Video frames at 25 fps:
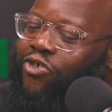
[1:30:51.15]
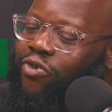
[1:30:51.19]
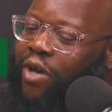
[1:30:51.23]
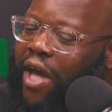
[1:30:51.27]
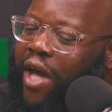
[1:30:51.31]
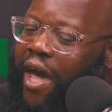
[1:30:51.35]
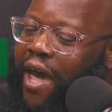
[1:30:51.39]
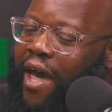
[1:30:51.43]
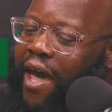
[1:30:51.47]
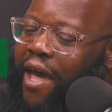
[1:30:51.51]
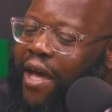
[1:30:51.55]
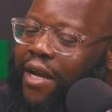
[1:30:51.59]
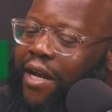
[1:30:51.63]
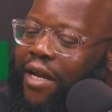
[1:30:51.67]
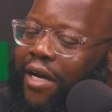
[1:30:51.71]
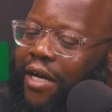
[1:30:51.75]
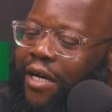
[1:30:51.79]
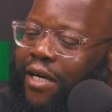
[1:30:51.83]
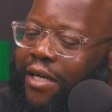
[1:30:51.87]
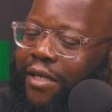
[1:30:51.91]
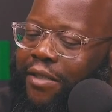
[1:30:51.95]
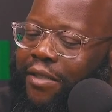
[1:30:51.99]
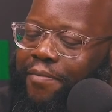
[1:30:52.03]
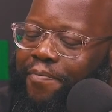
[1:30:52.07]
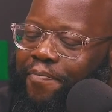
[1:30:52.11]
you had
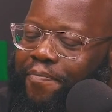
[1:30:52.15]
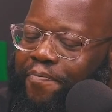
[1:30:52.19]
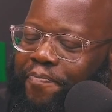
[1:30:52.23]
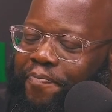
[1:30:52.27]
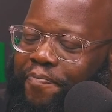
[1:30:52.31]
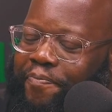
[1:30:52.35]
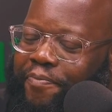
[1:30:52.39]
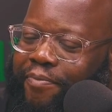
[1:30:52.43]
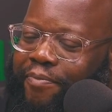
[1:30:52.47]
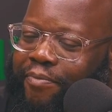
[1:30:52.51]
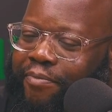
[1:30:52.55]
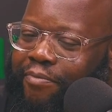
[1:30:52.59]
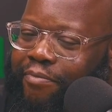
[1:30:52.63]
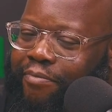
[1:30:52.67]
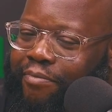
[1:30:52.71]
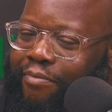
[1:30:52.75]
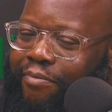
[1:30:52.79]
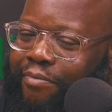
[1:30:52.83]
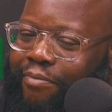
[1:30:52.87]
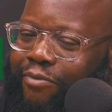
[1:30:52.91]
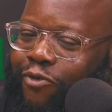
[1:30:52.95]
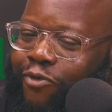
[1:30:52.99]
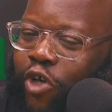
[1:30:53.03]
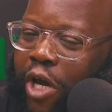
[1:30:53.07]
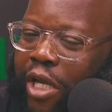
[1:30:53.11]
um,
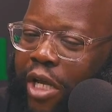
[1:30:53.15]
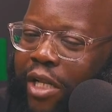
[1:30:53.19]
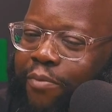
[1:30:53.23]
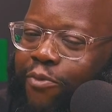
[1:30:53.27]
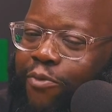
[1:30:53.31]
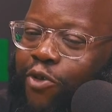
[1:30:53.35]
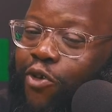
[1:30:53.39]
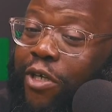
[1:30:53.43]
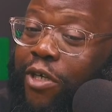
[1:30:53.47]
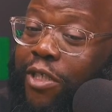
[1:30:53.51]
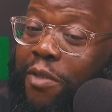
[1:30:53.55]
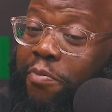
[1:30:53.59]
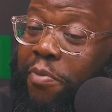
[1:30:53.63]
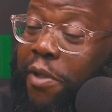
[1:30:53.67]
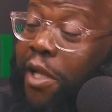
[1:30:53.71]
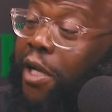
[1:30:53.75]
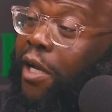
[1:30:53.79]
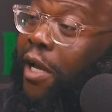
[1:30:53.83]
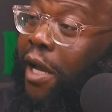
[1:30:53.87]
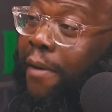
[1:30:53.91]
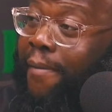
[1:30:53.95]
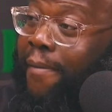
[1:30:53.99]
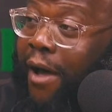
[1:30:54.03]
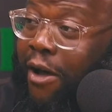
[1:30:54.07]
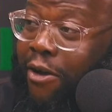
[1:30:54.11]
you had the mucus plug
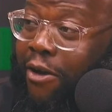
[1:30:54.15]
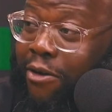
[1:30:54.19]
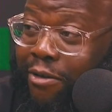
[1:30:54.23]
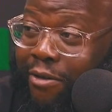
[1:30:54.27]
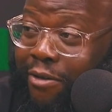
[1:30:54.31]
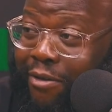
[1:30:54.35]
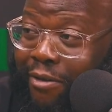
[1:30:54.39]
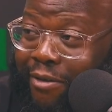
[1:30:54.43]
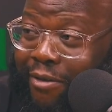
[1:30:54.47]
come out.